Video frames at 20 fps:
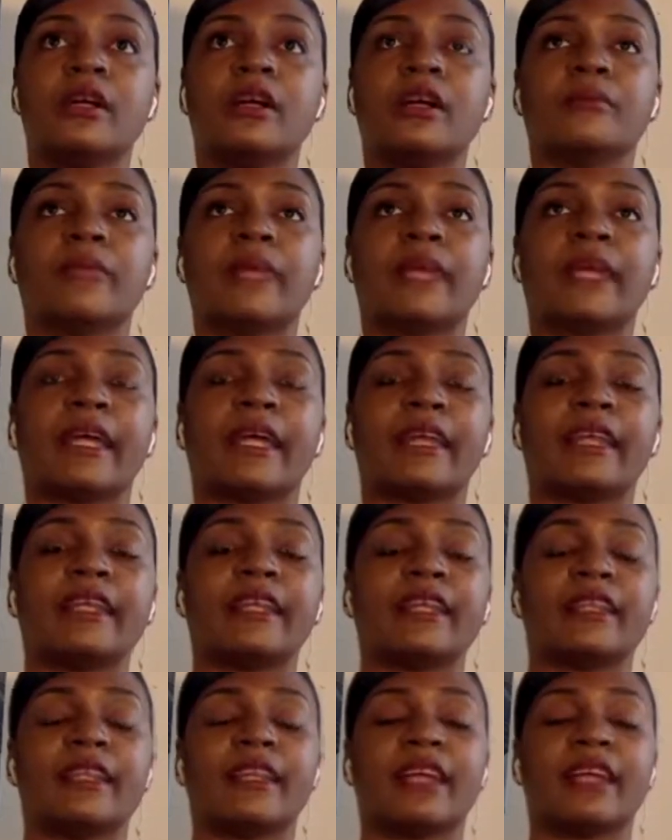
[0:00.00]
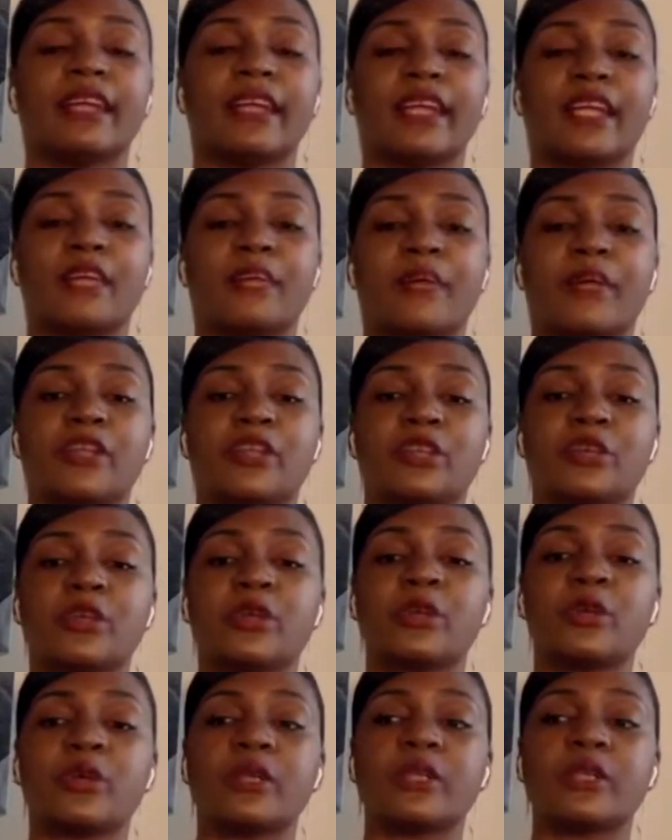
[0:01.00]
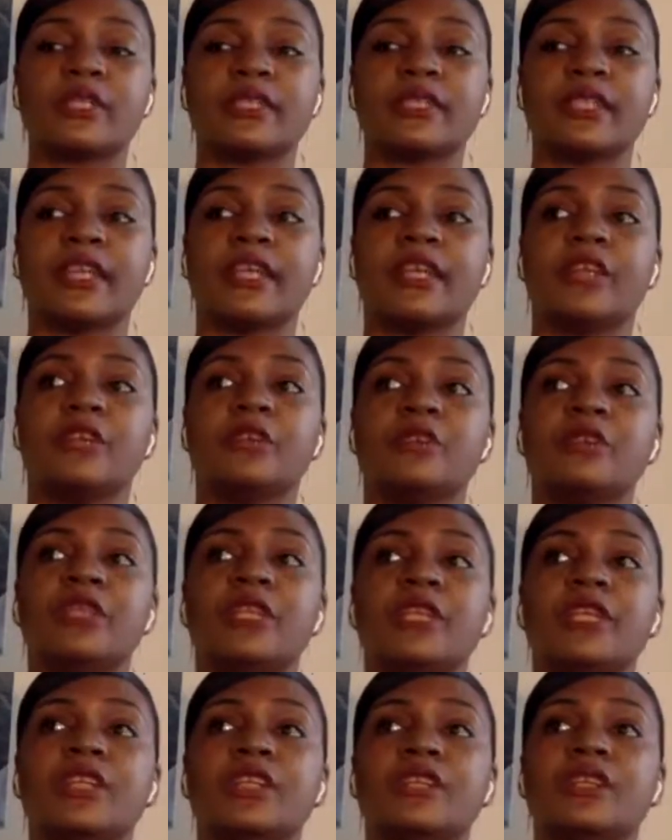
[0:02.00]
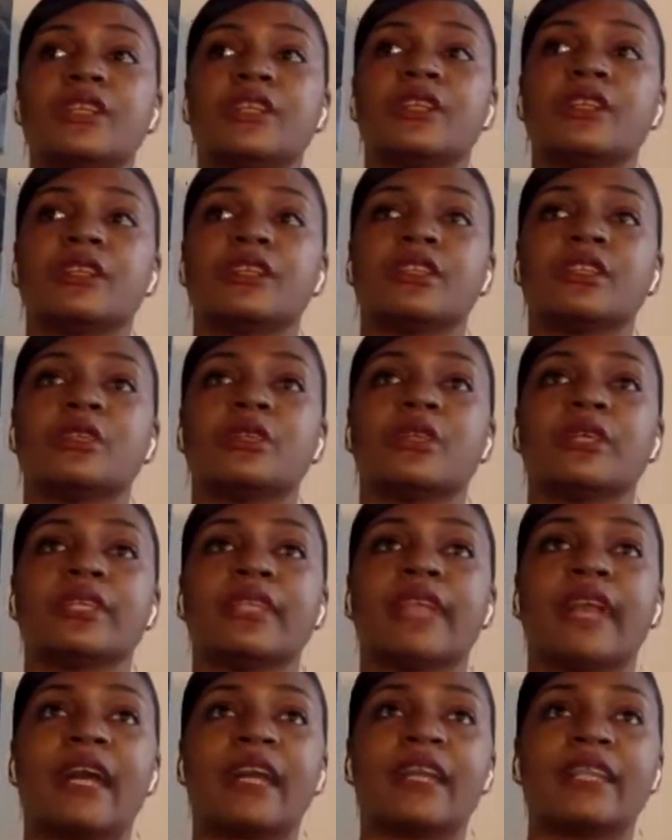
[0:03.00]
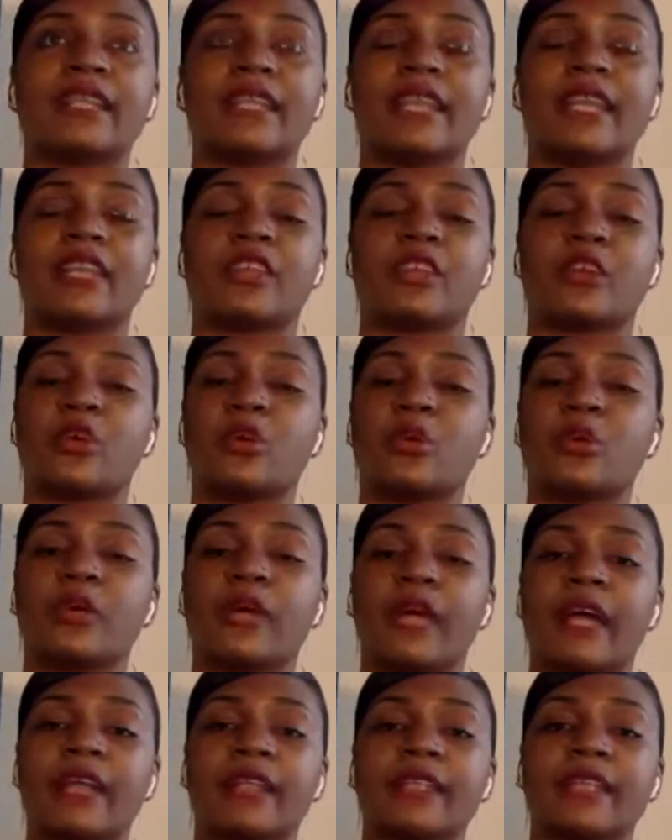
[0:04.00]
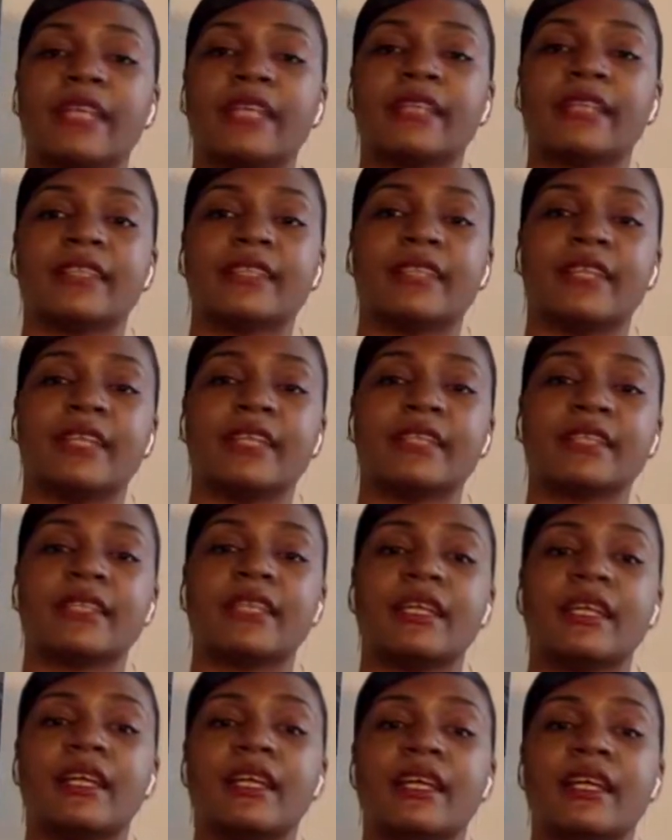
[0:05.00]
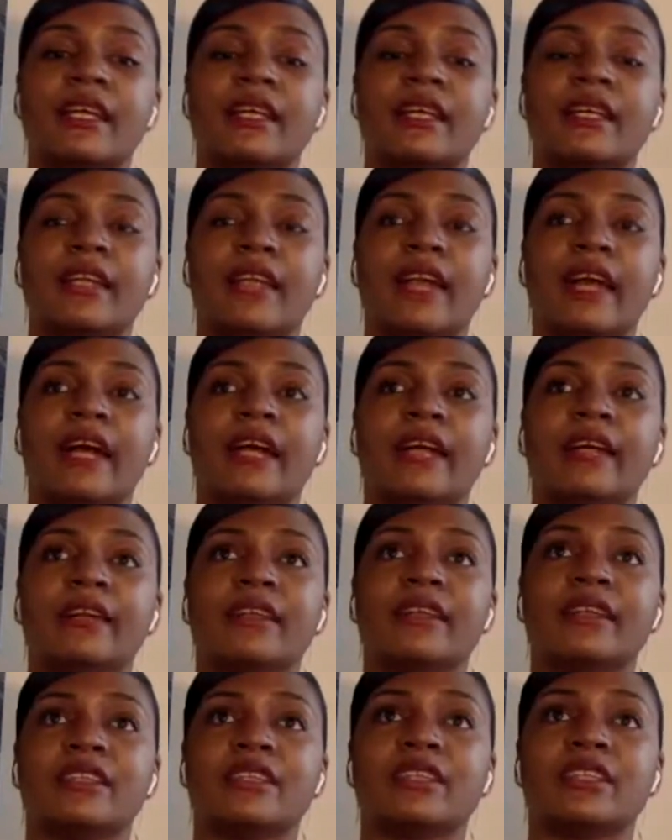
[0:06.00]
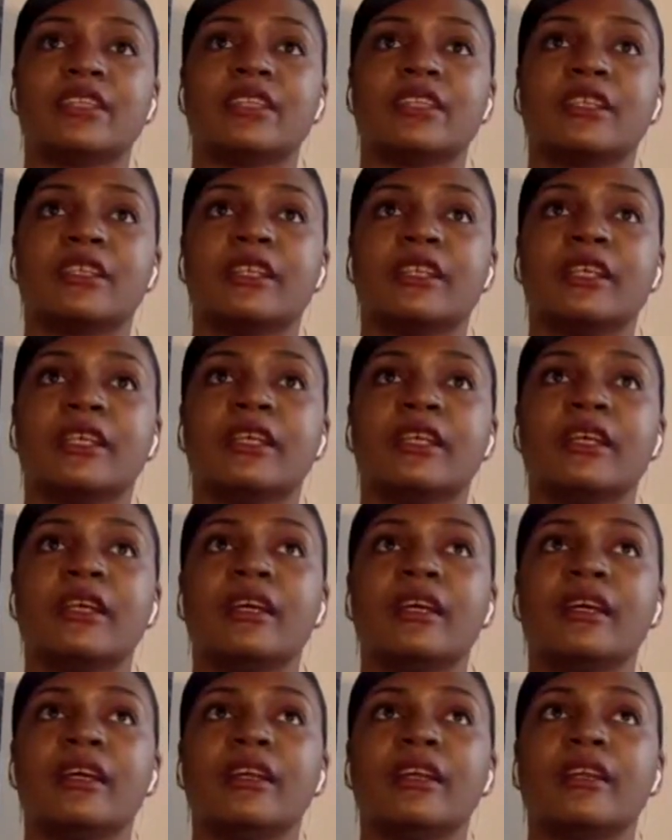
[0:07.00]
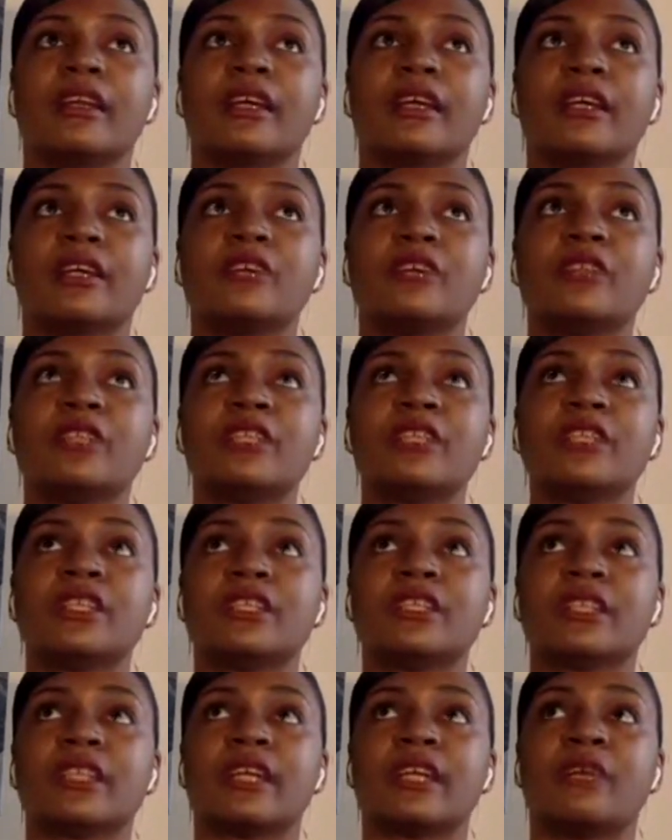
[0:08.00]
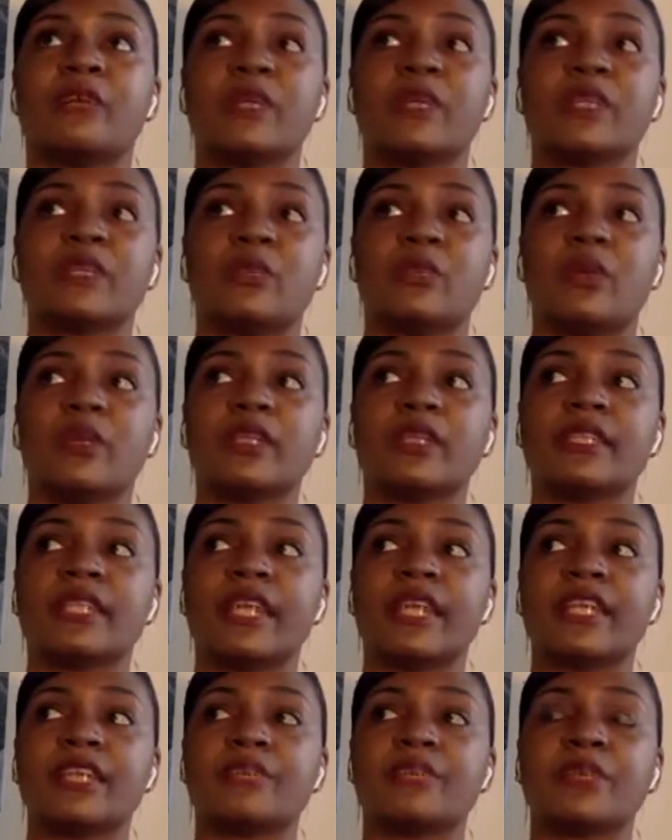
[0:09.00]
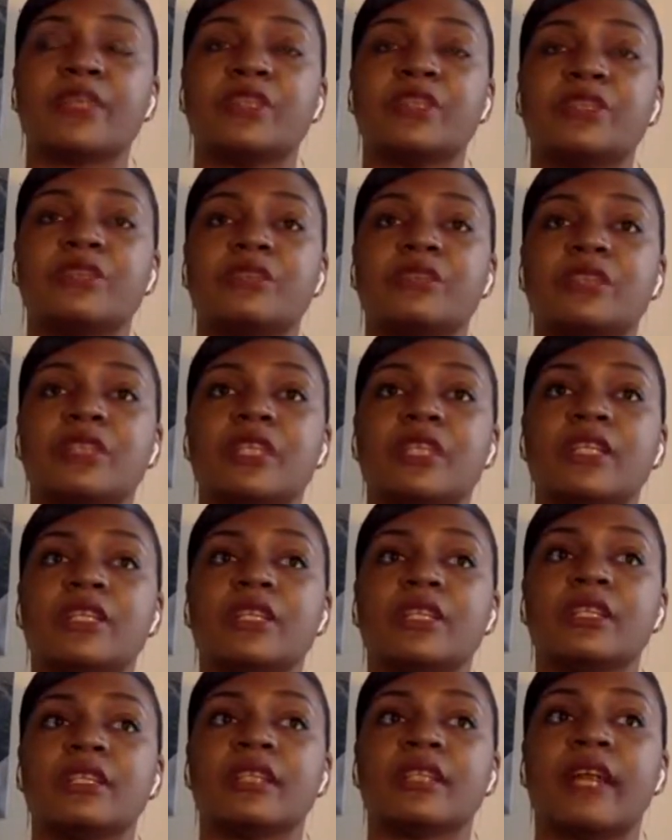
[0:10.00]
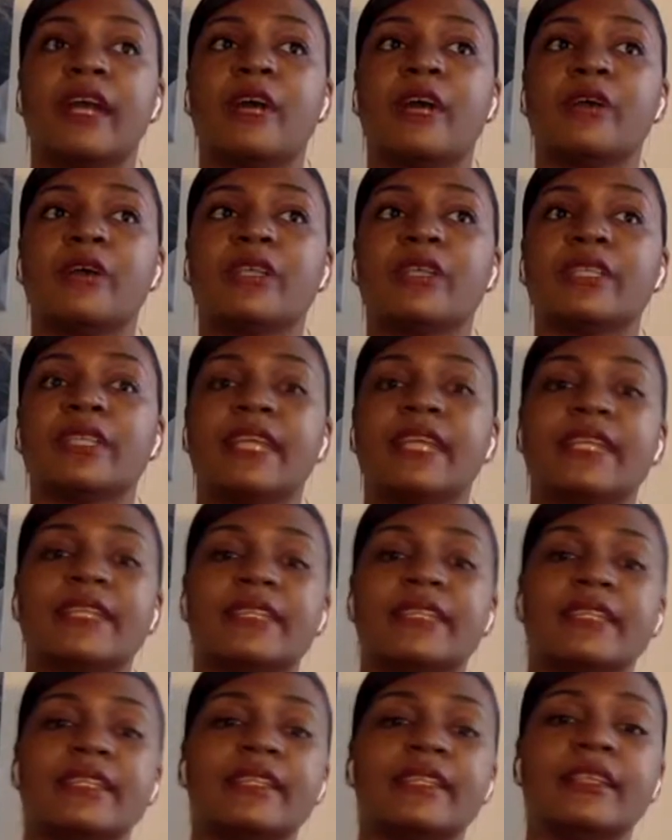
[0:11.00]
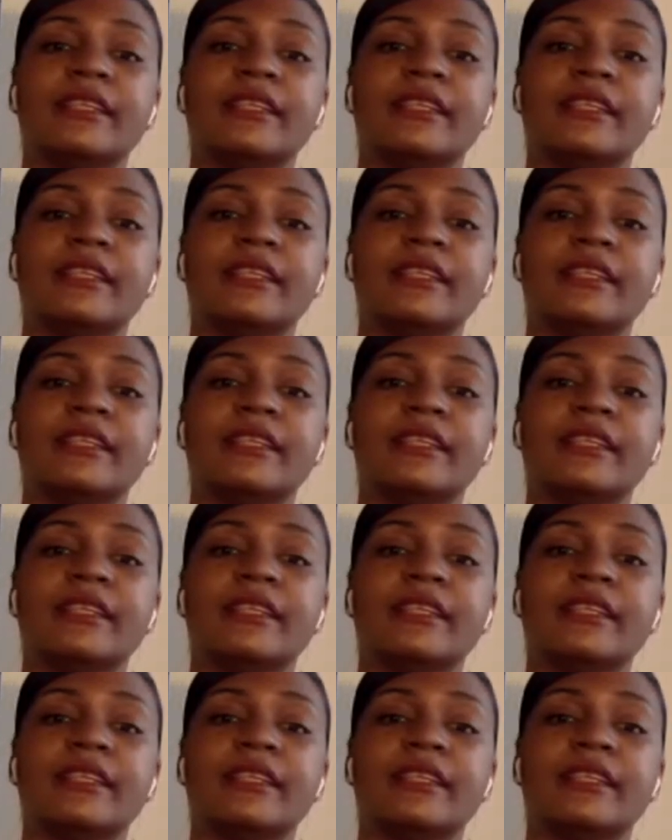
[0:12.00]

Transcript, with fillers: I think the thing I like about your course is that you teach the students how to take the test, not necessarily, you teach us what's on the test, but you teach us how it's tested.